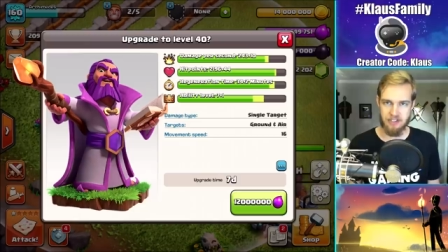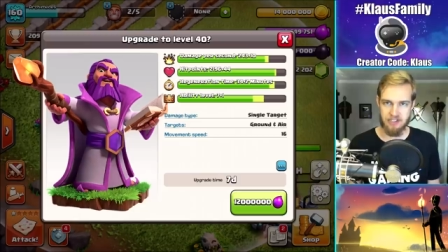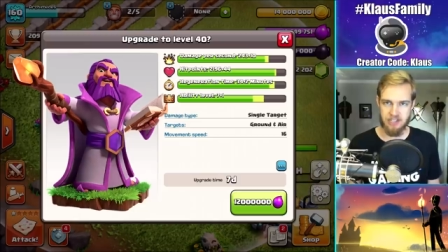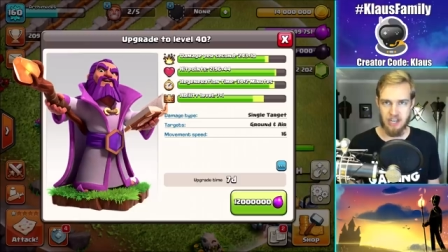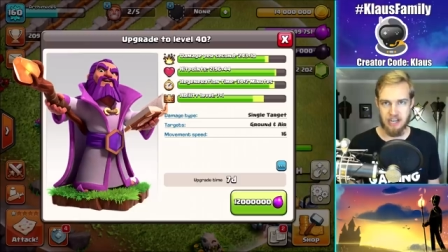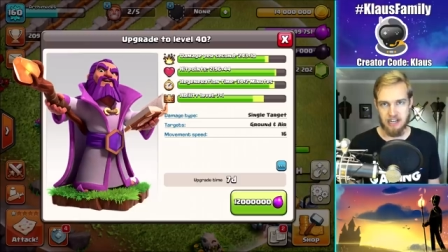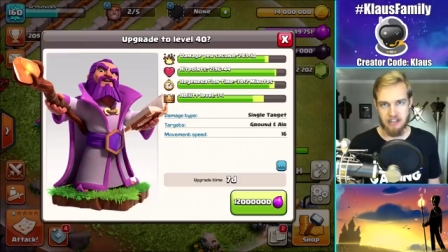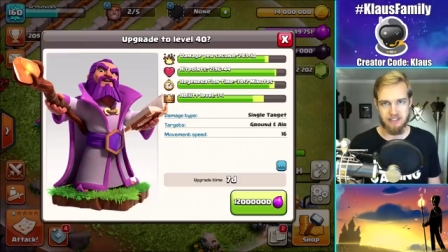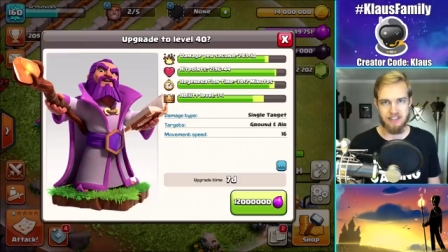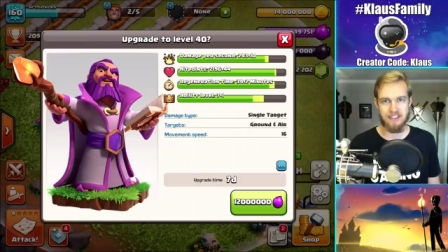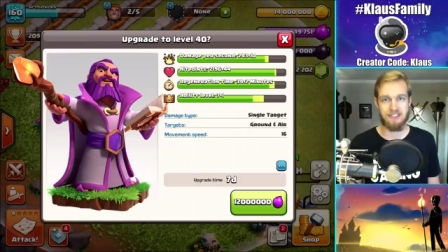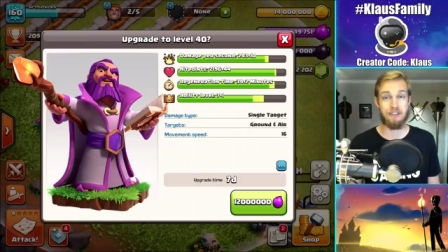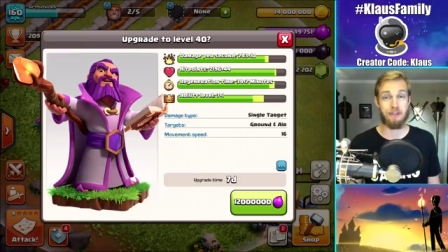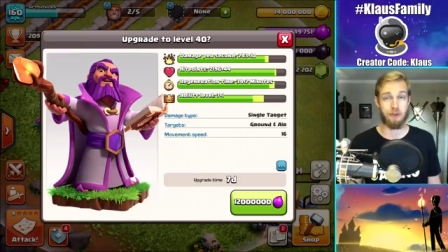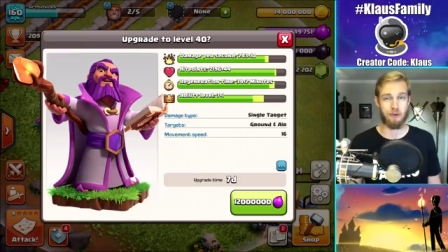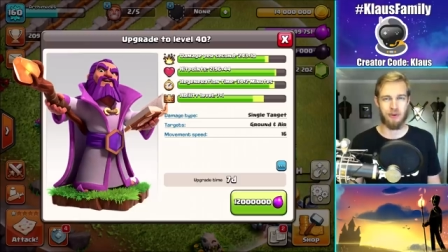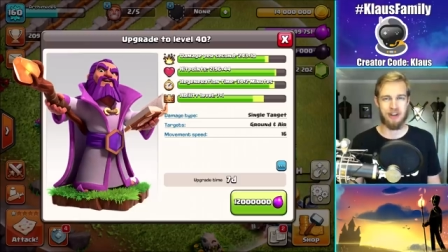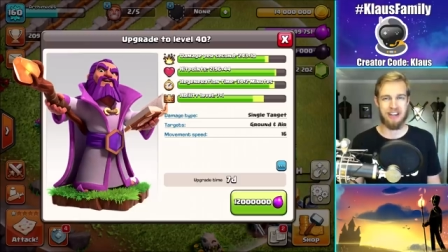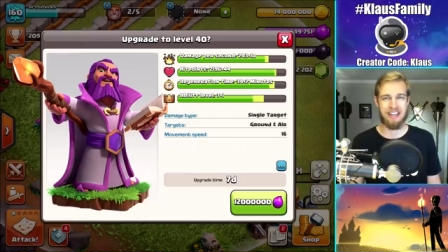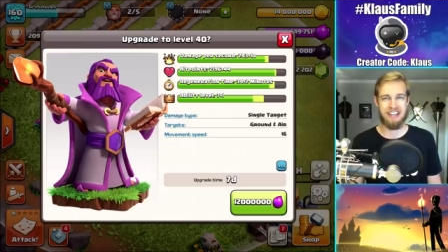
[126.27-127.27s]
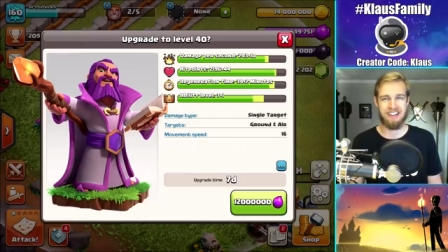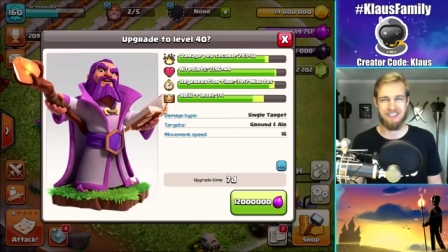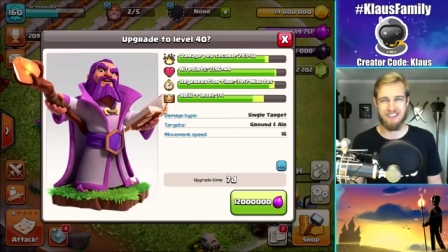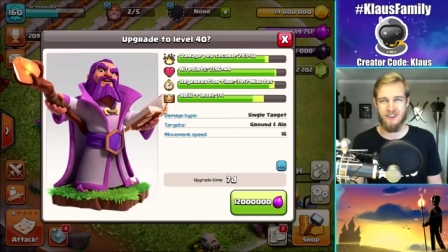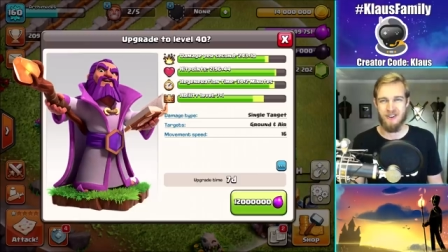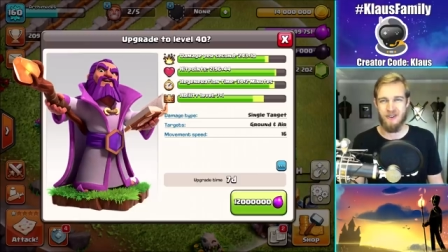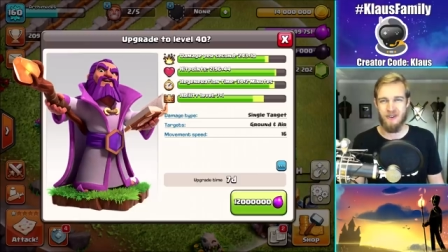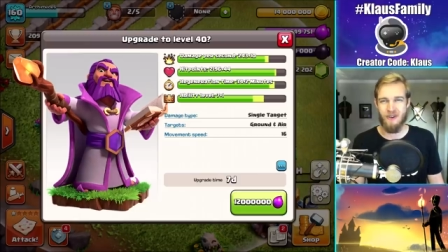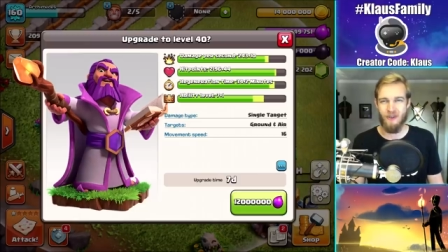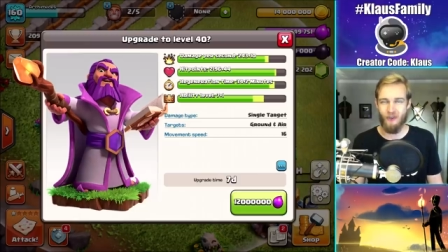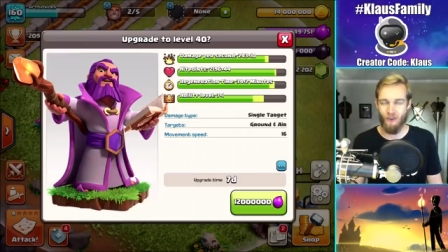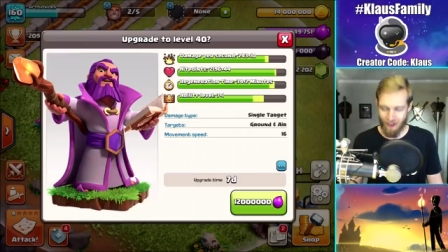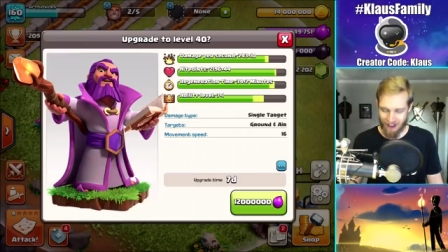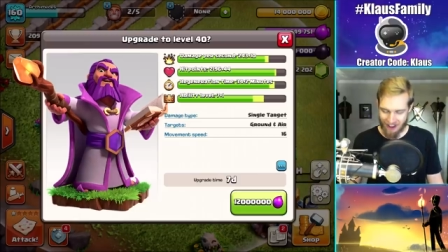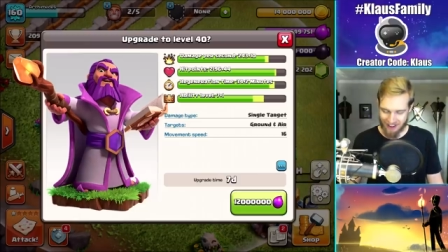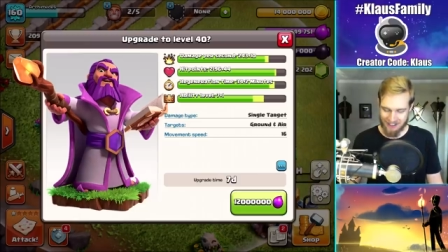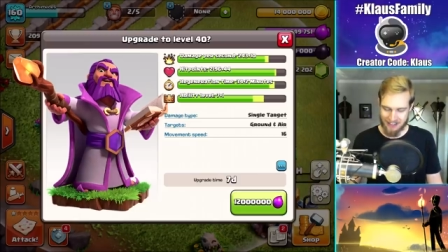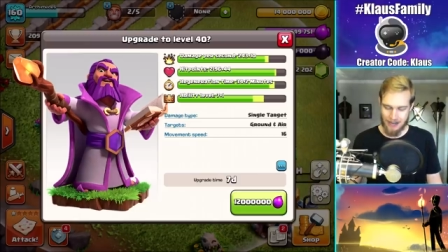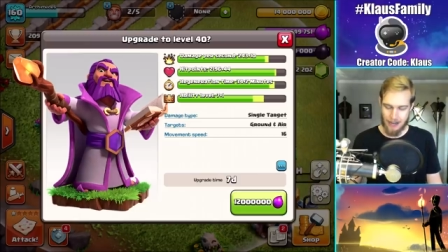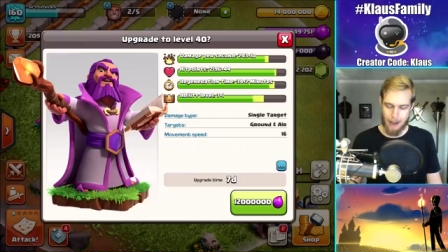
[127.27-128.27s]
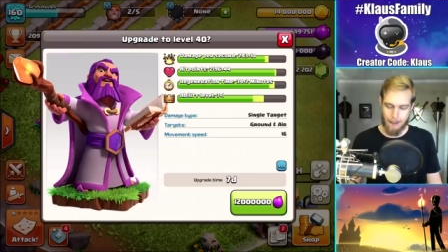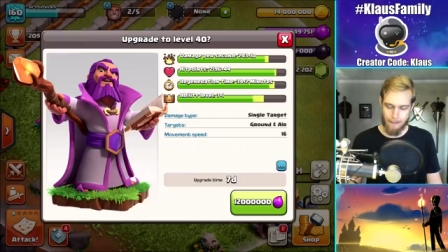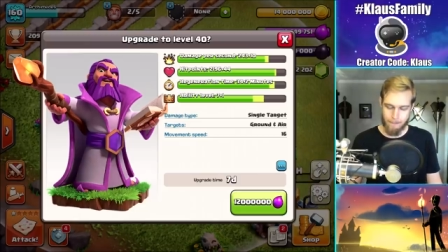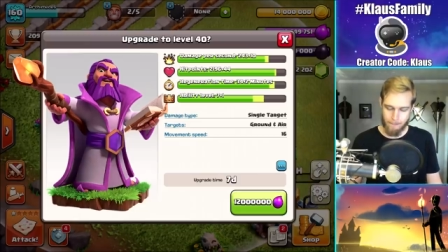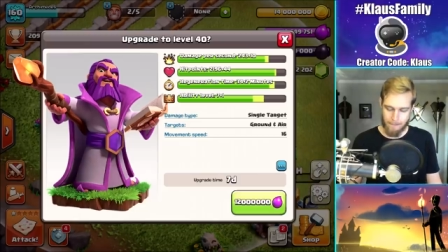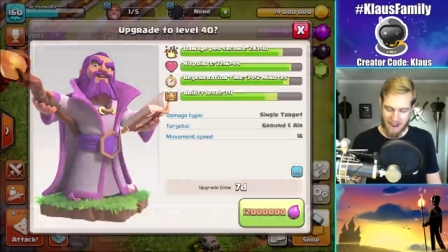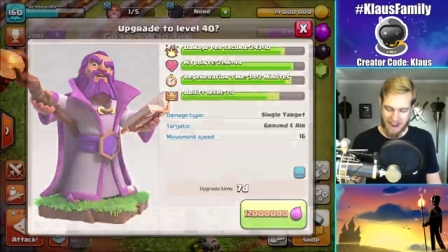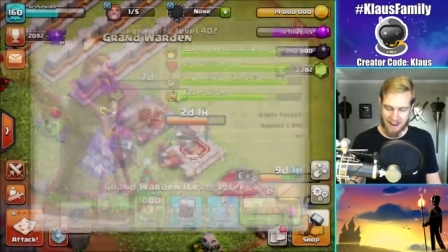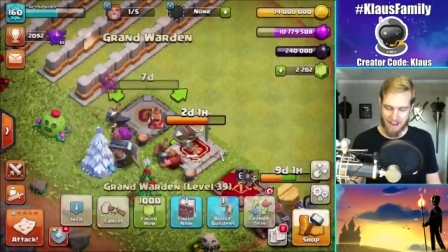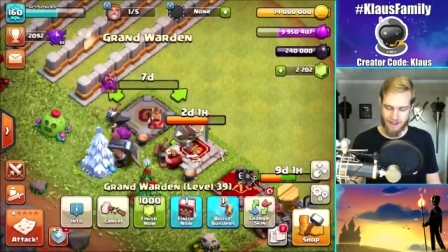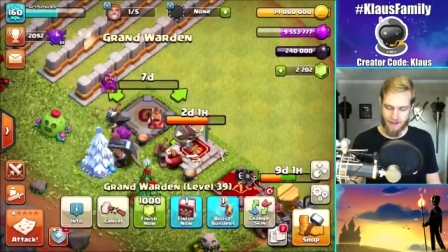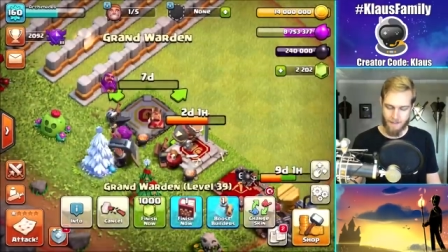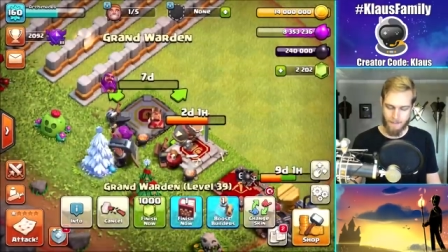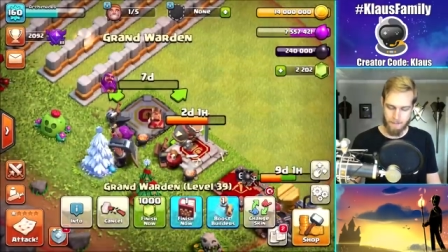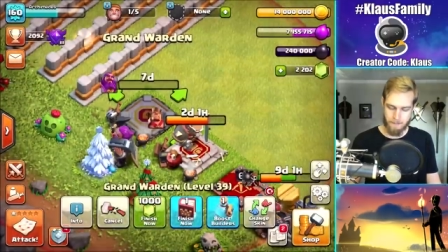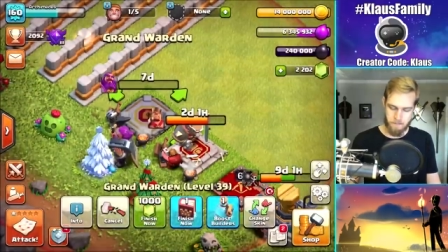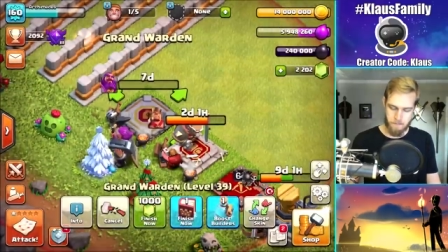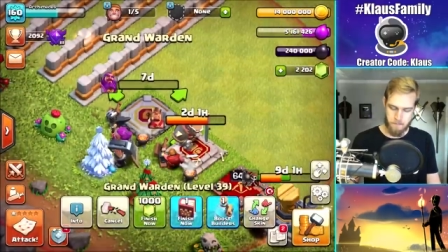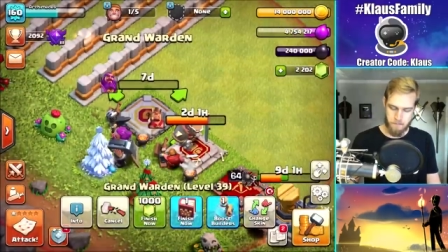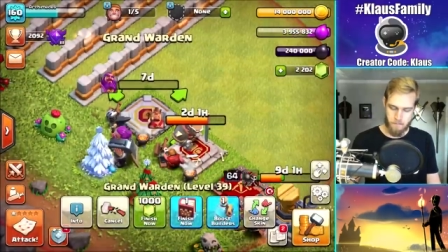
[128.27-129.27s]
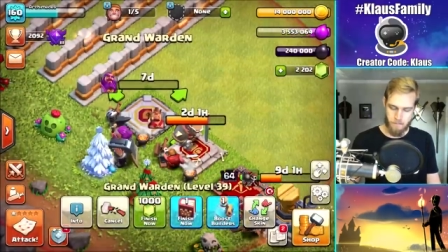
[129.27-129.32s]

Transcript: seconds in three, two, one, bam.